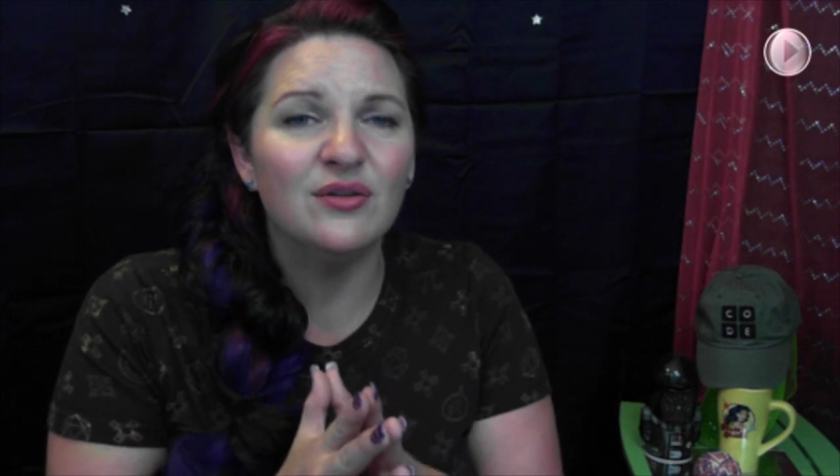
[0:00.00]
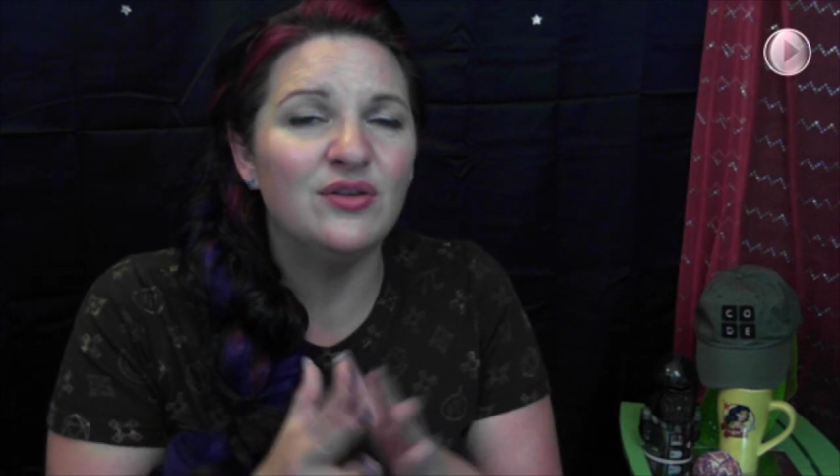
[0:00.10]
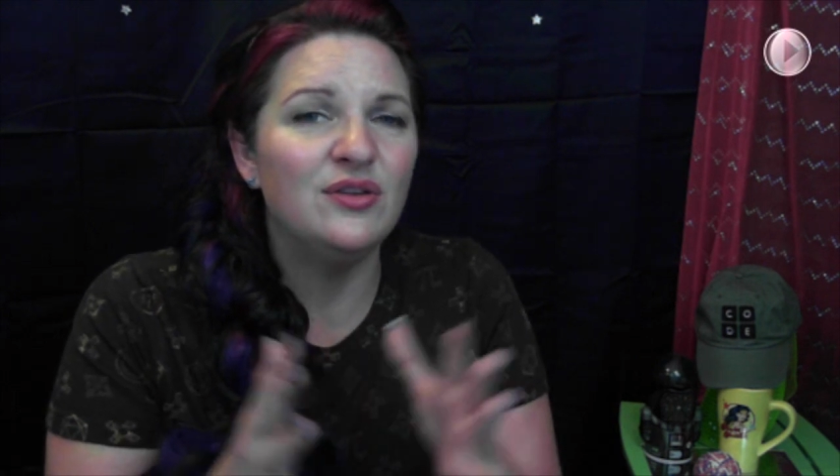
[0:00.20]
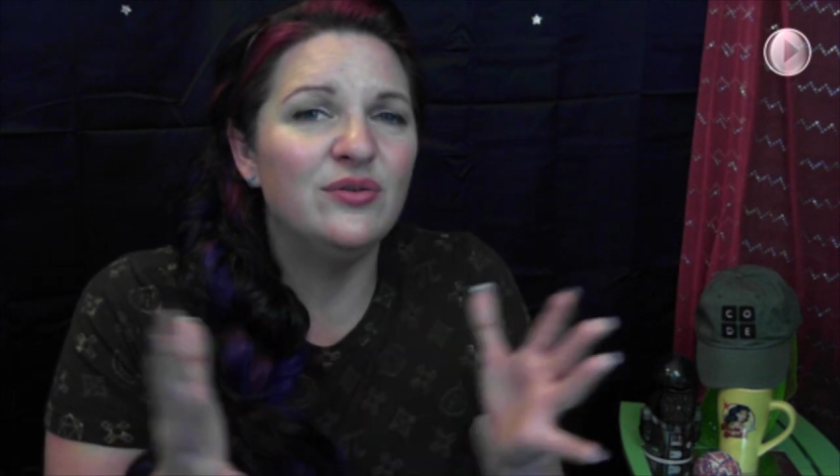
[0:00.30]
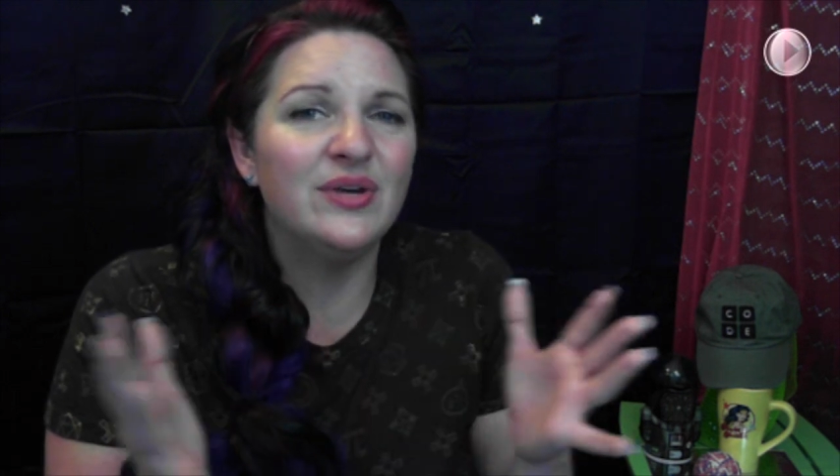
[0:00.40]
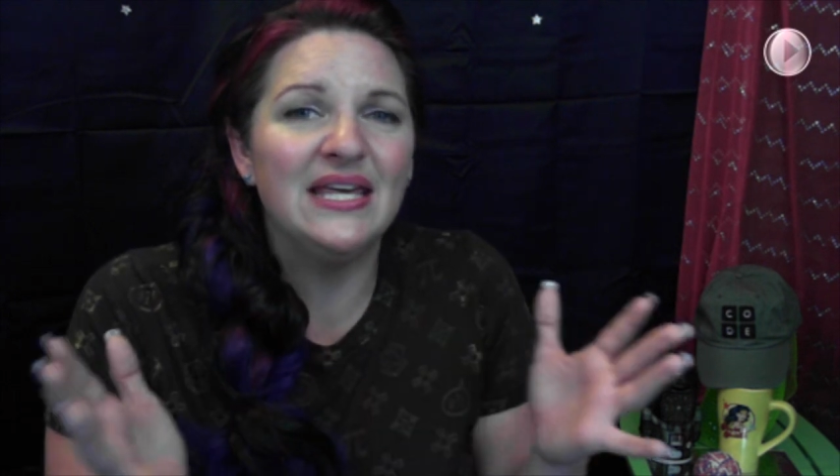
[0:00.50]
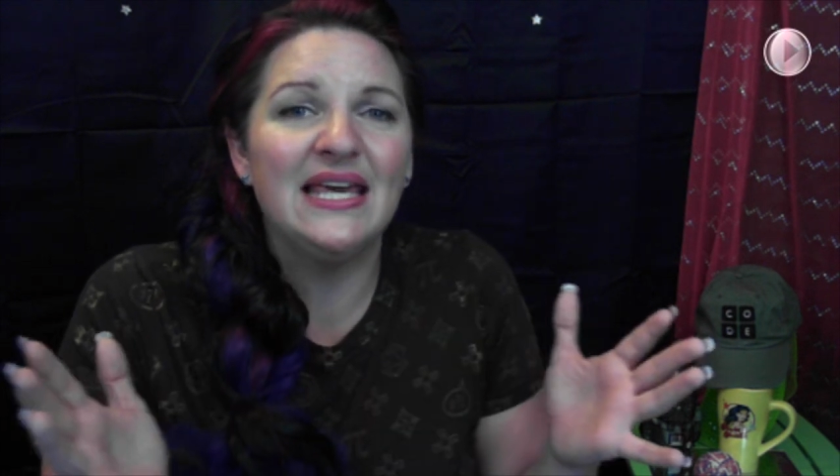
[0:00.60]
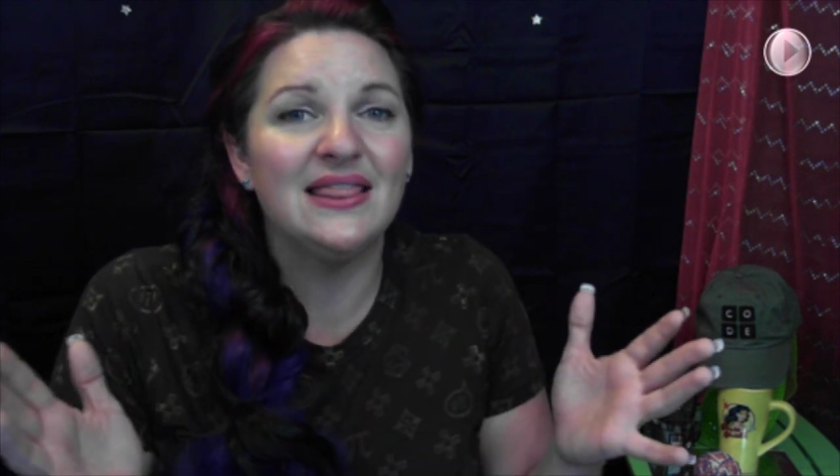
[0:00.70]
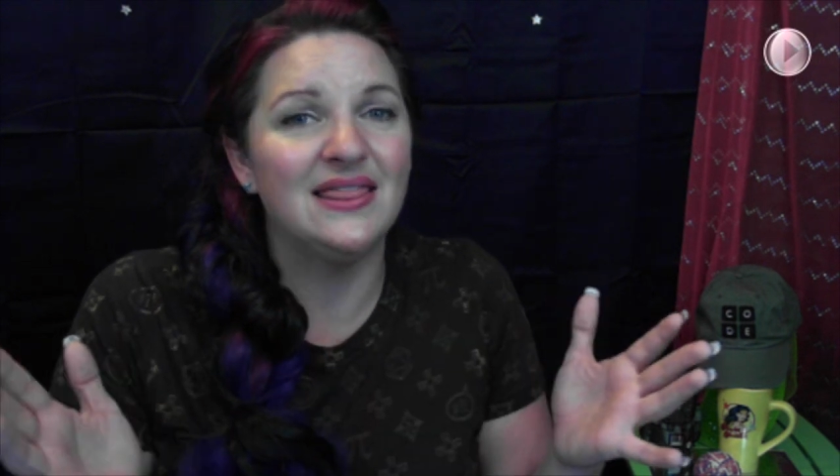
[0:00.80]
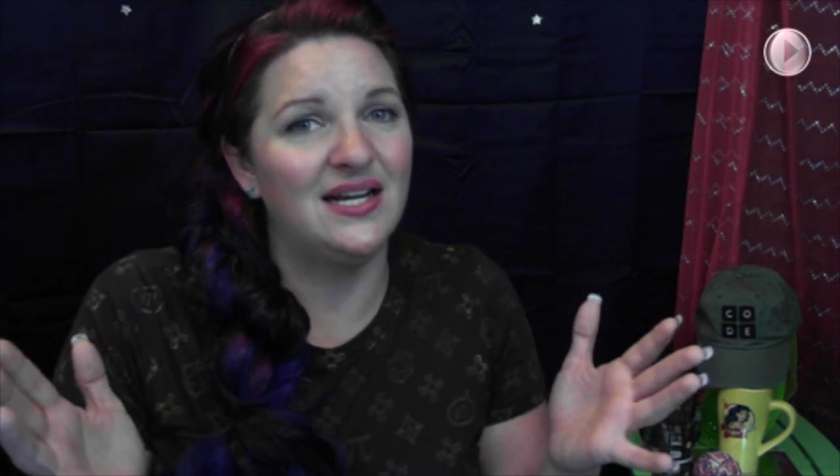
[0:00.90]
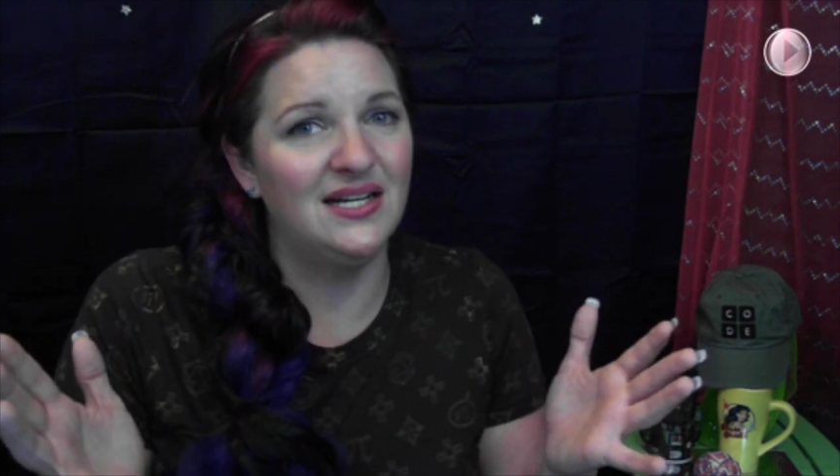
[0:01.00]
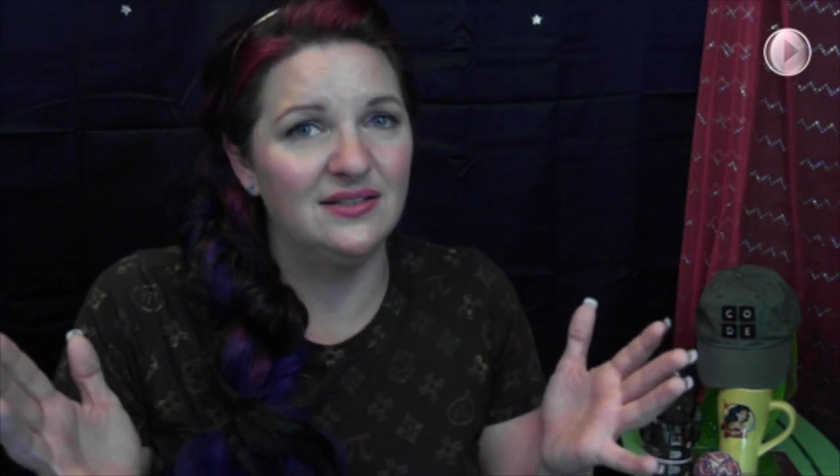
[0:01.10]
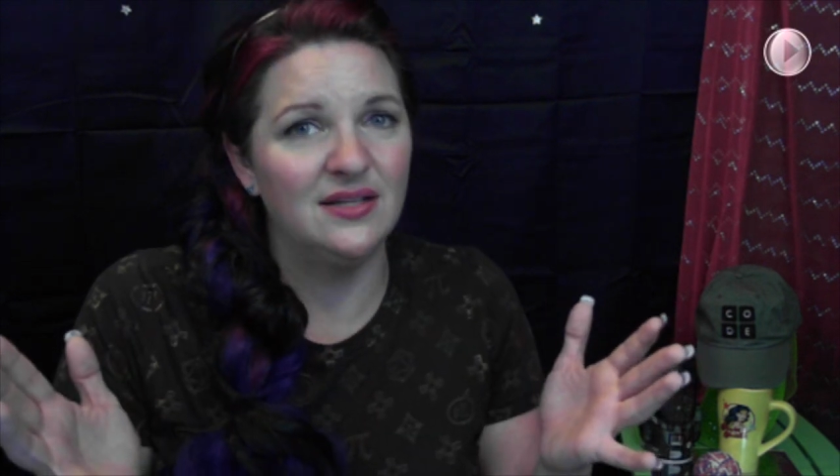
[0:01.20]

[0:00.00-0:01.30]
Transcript: you can get there,